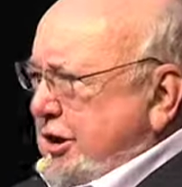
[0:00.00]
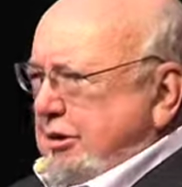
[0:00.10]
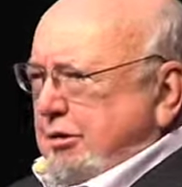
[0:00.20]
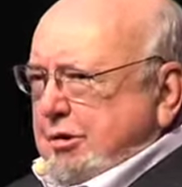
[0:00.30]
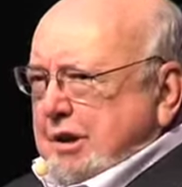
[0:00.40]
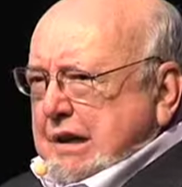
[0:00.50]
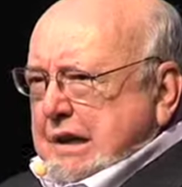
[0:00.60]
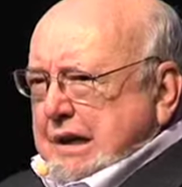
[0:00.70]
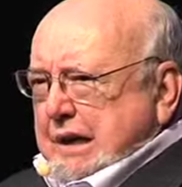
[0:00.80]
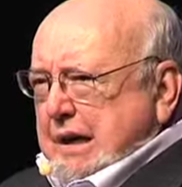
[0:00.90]
do
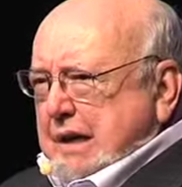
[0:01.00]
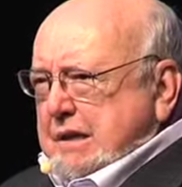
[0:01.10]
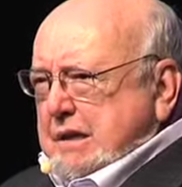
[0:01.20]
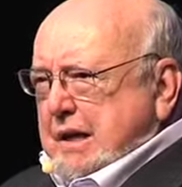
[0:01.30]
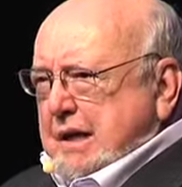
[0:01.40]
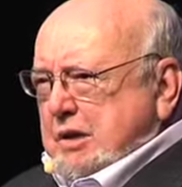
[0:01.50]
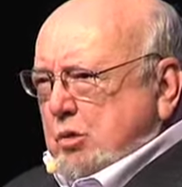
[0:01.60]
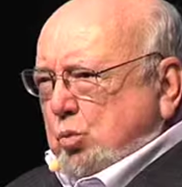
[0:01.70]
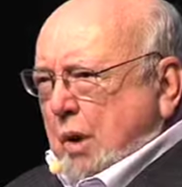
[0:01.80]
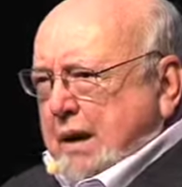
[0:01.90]
is a
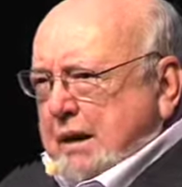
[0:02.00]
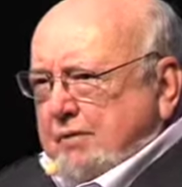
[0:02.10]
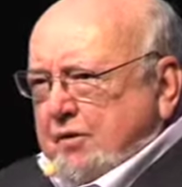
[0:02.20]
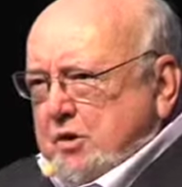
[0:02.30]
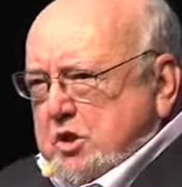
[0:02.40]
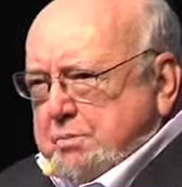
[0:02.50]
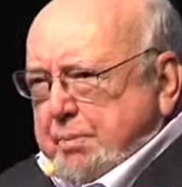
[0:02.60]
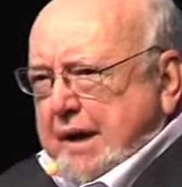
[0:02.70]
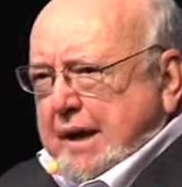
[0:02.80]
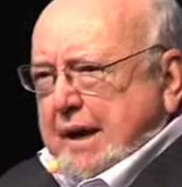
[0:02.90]
wonderful
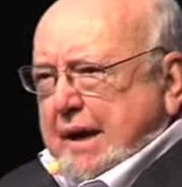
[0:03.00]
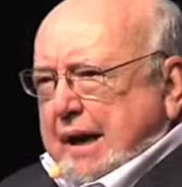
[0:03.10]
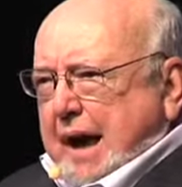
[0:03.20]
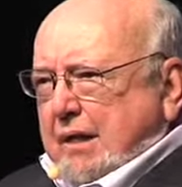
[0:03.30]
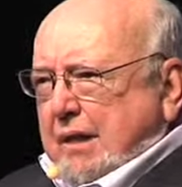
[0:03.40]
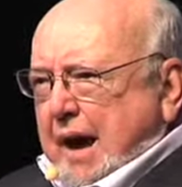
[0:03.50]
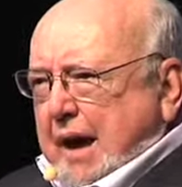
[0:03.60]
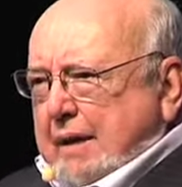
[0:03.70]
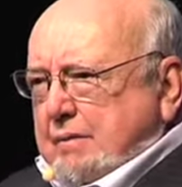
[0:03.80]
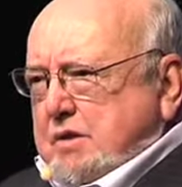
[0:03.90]
spring in our
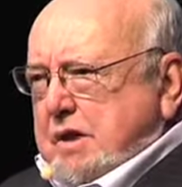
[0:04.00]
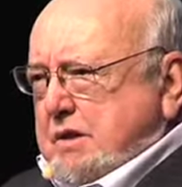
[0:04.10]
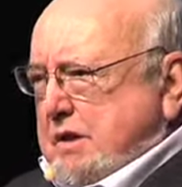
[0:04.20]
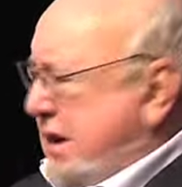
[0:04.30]
lives. It's